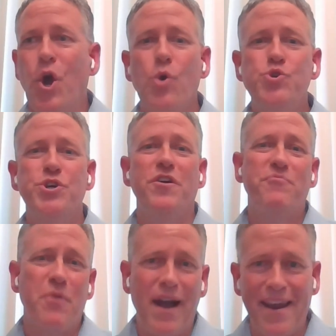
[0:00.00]
an ocean
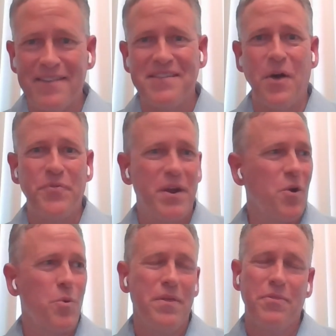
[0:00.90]
of products out
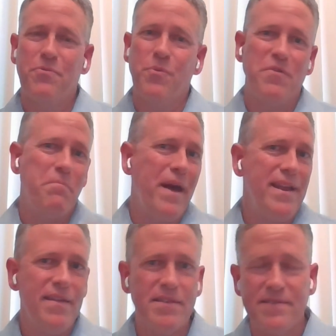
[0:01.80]
there with
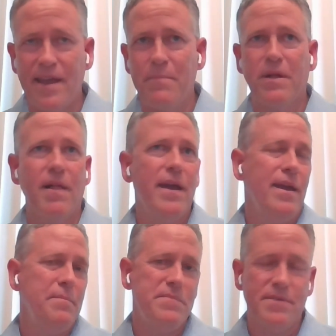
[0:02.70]
many of the same
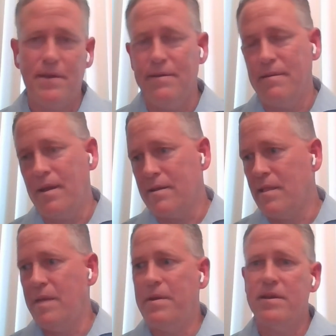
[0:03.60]
claims and
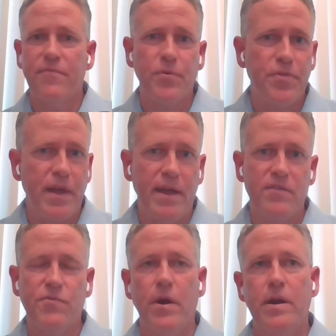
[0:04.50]
claiming different
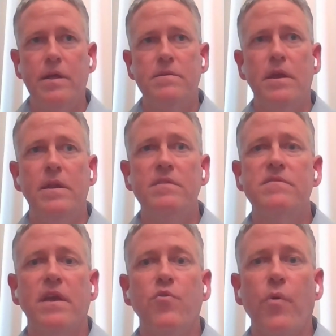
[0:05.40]
things, right? It is
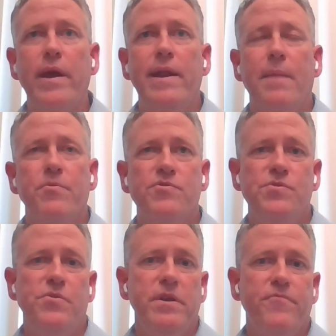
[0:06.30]
a great
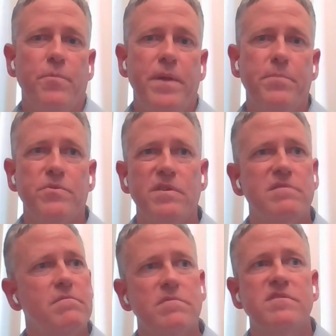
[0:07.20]
opportunity for people to
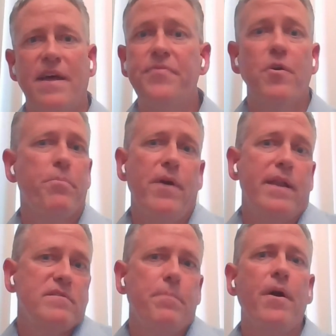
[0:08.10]
set their
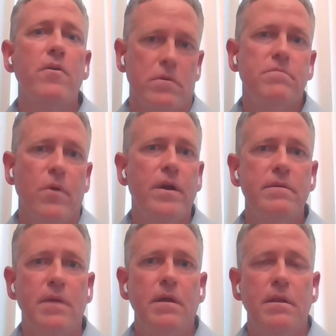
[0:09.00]
product apart,
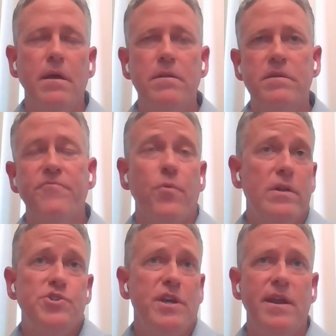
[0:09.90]
right? And
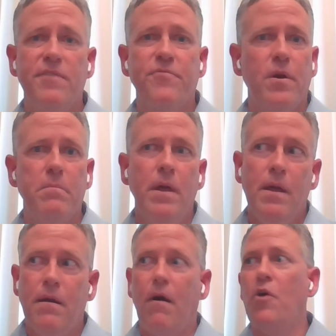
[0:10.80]
differentiate it from
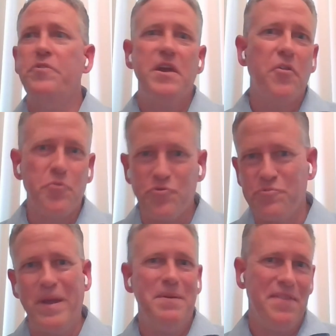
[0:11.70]
all the others
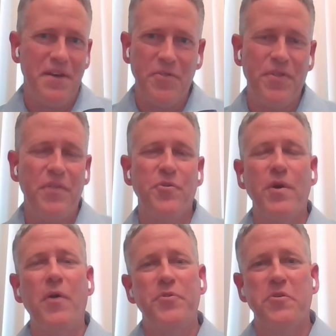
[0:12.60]
maybe that they're
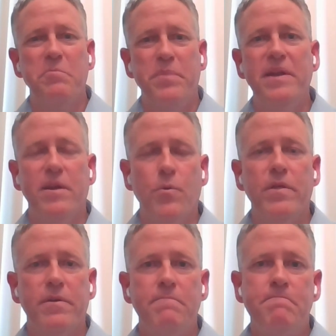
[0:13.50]
out there competing with.
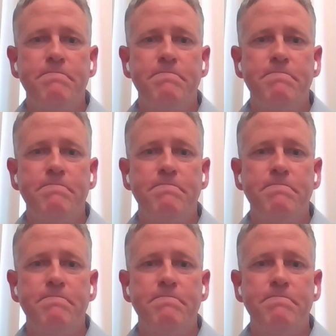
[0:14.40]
